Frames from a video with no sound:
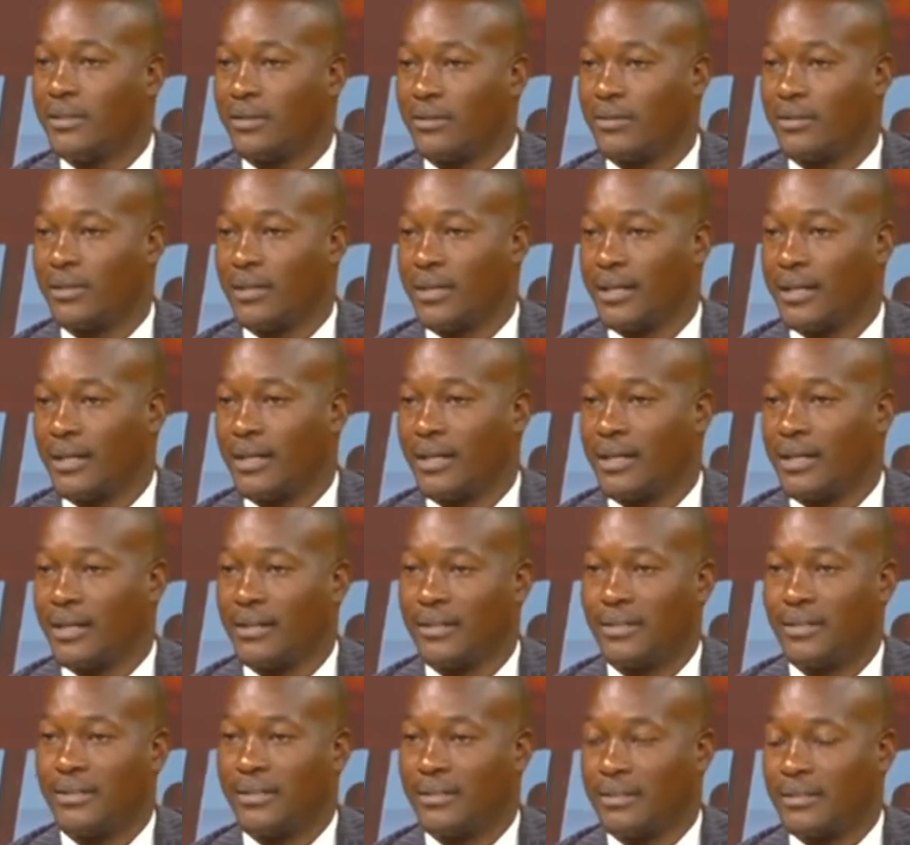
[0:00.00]
Korea
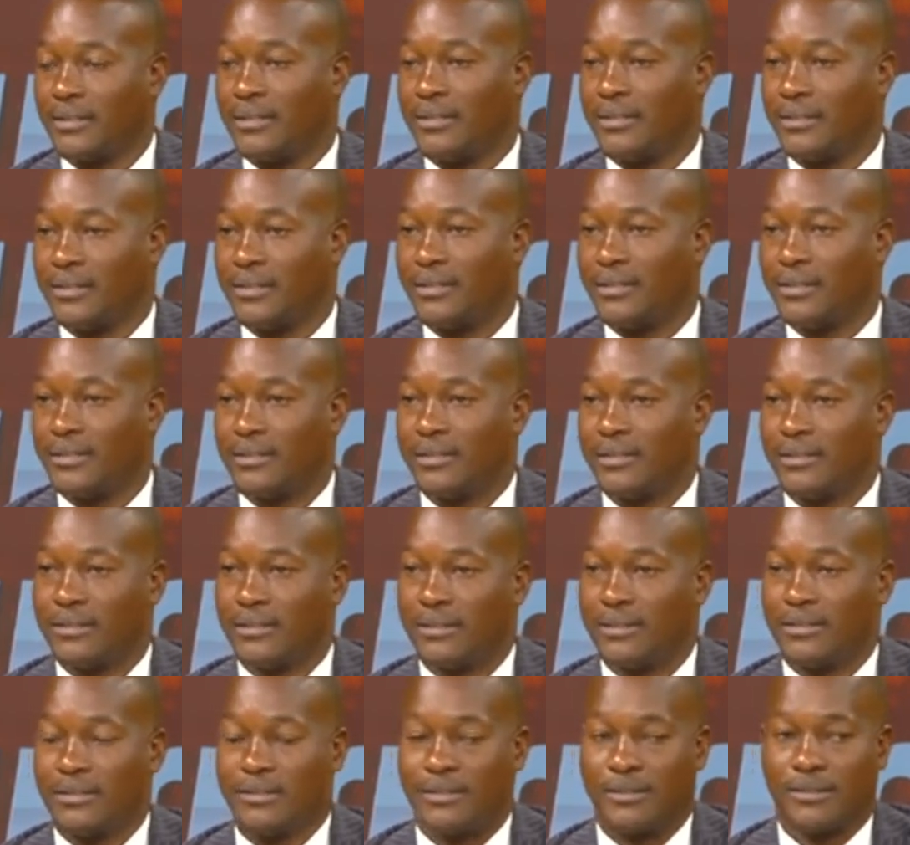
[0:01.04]
and the, the,
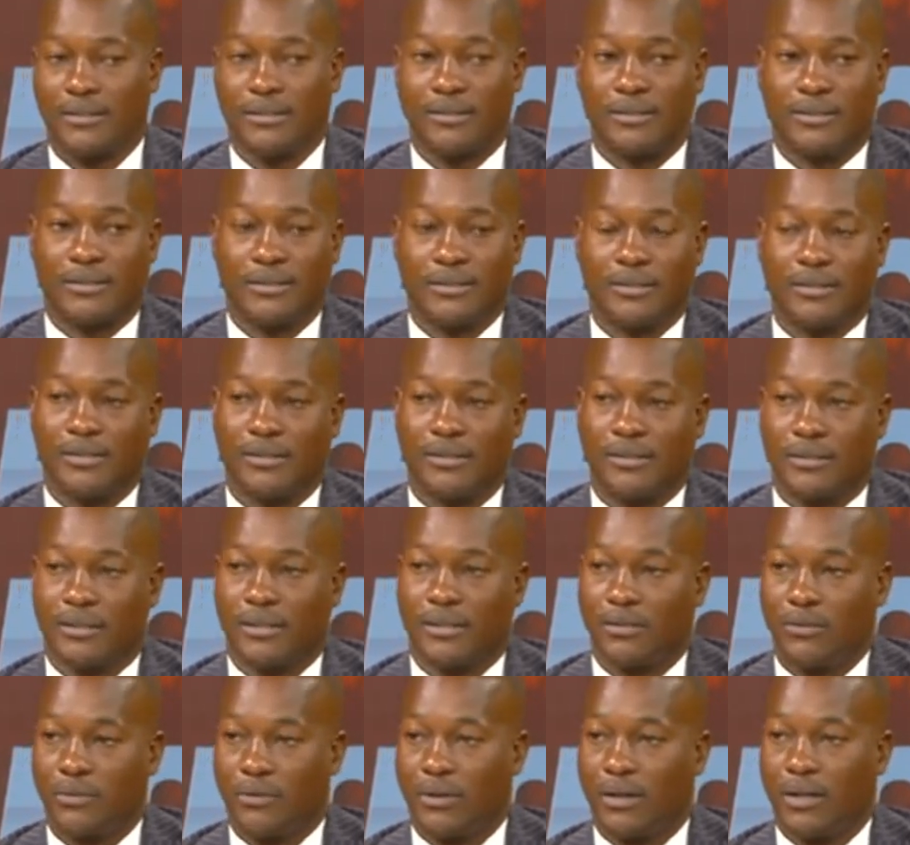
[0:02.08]
the, the the
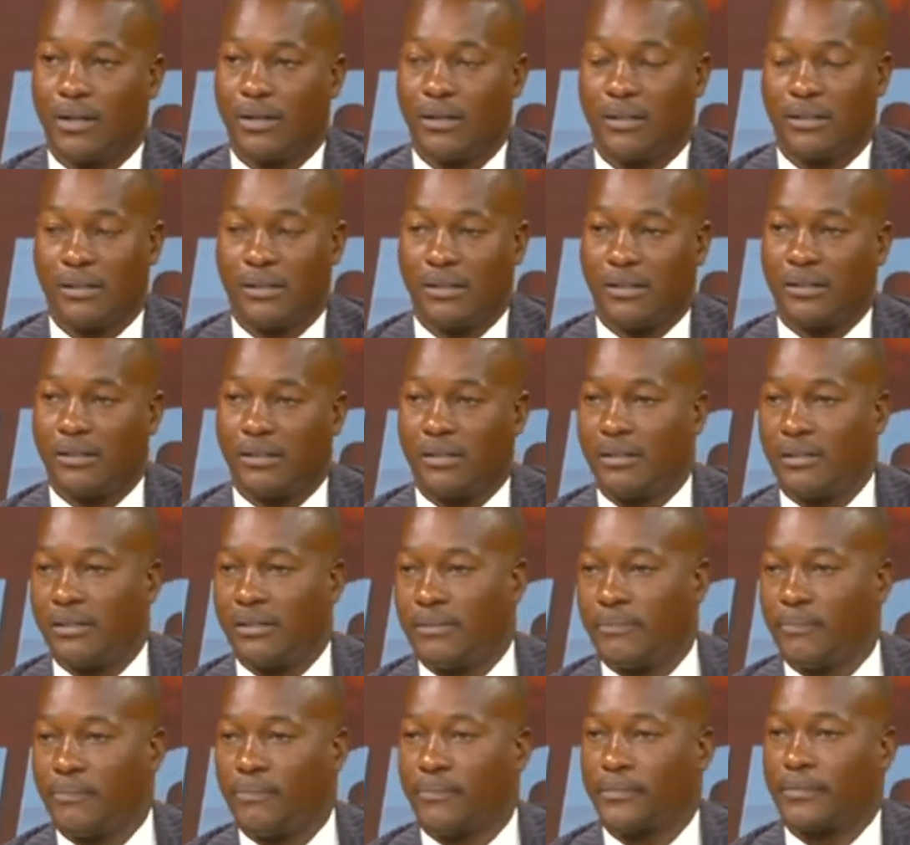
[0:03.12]
Taiwan and the,
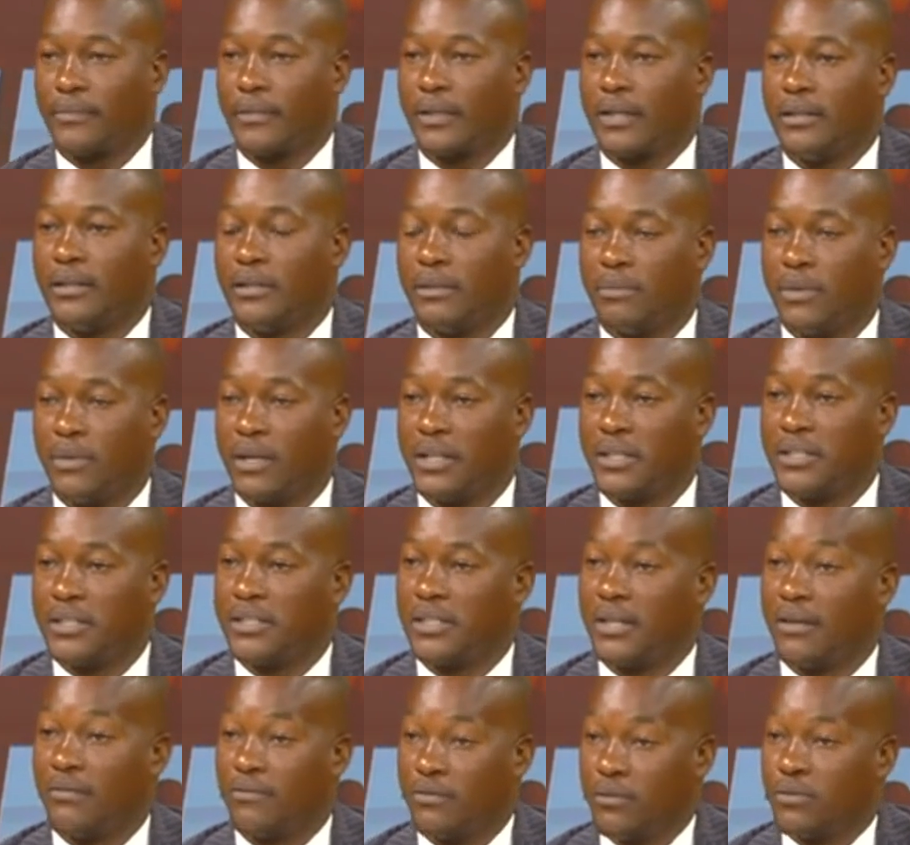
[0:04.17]
the, and the
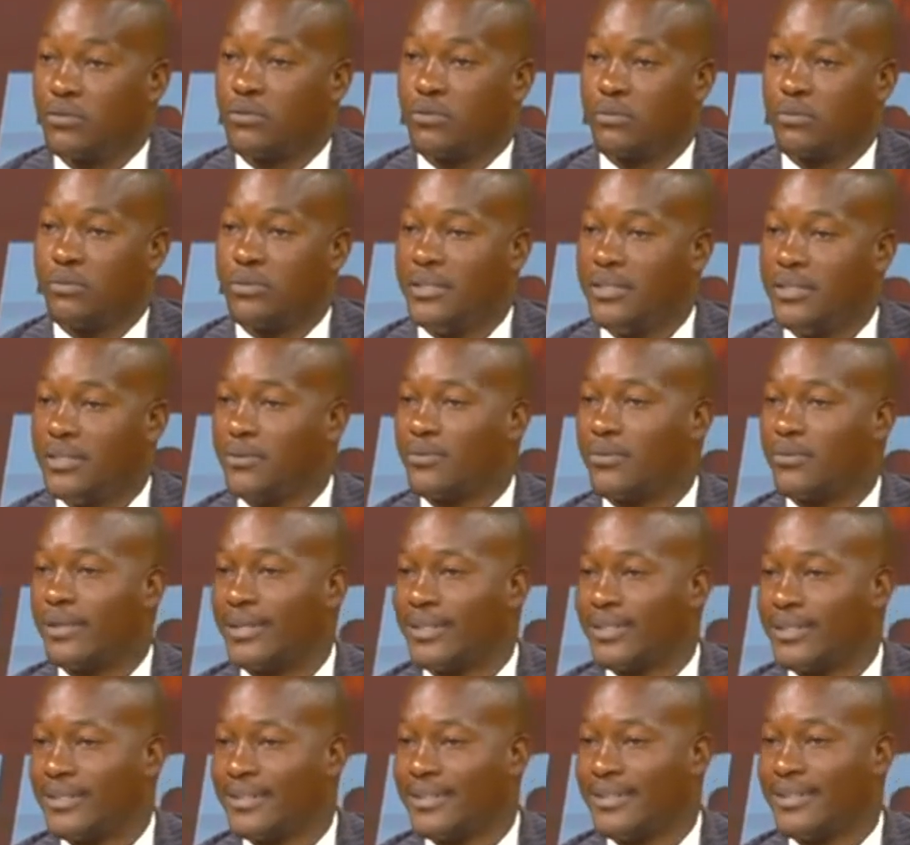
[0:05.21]
Malaysia have also been
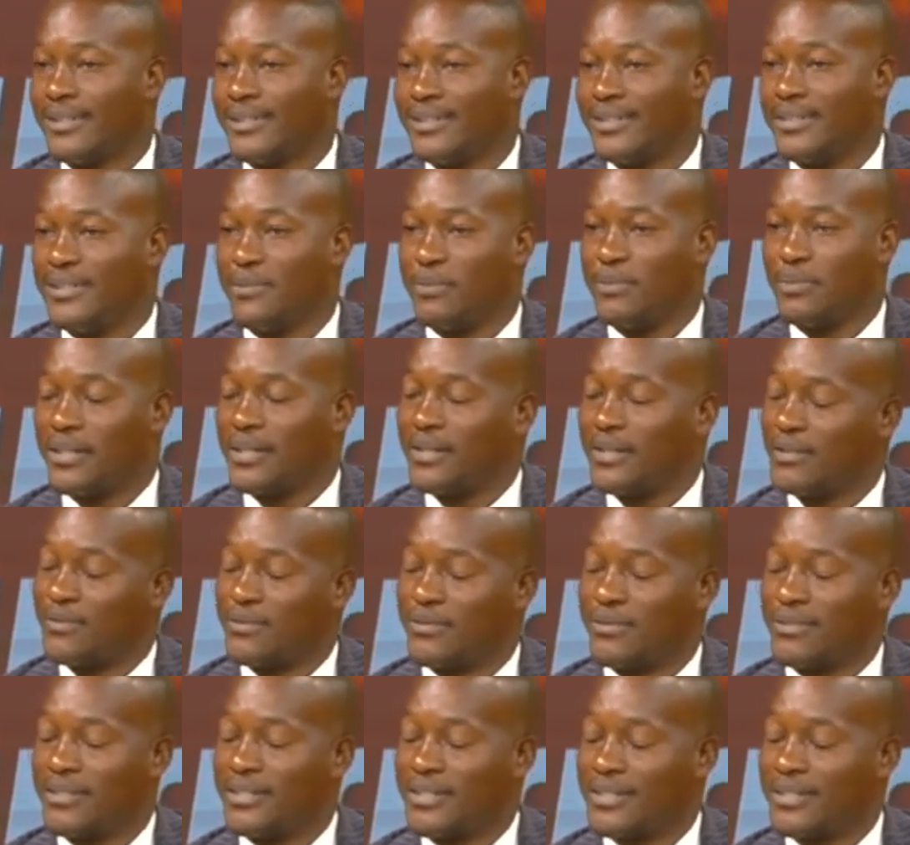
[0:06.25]
equally independent
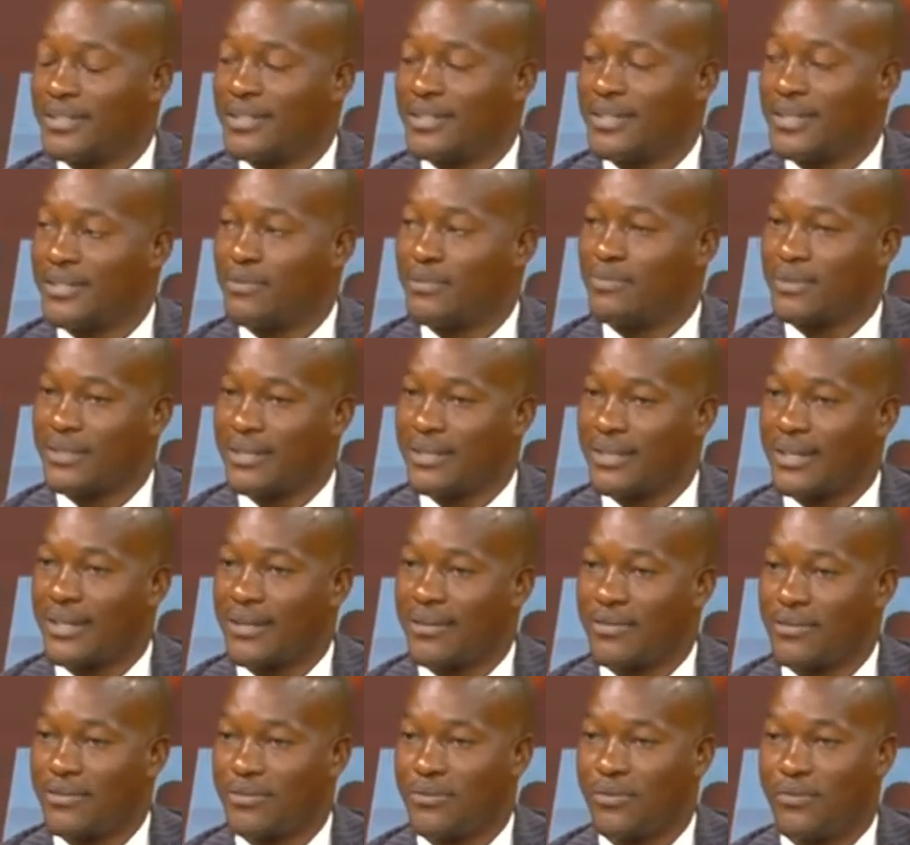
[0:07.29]
for 60 years, but
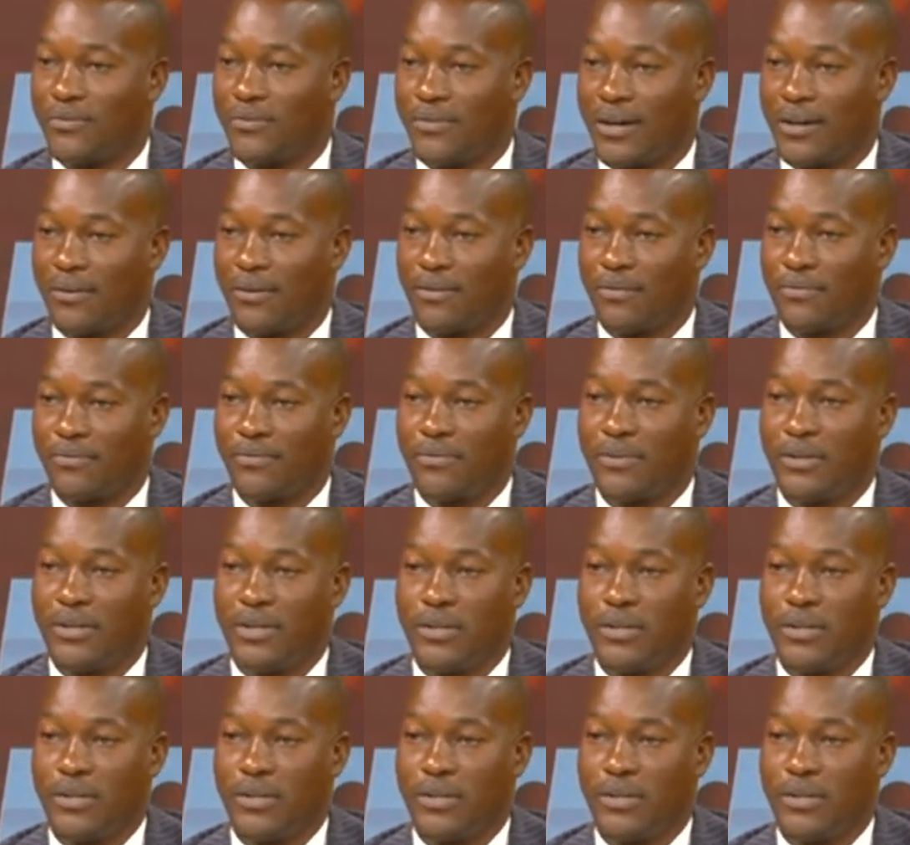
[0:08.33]
they're so far off.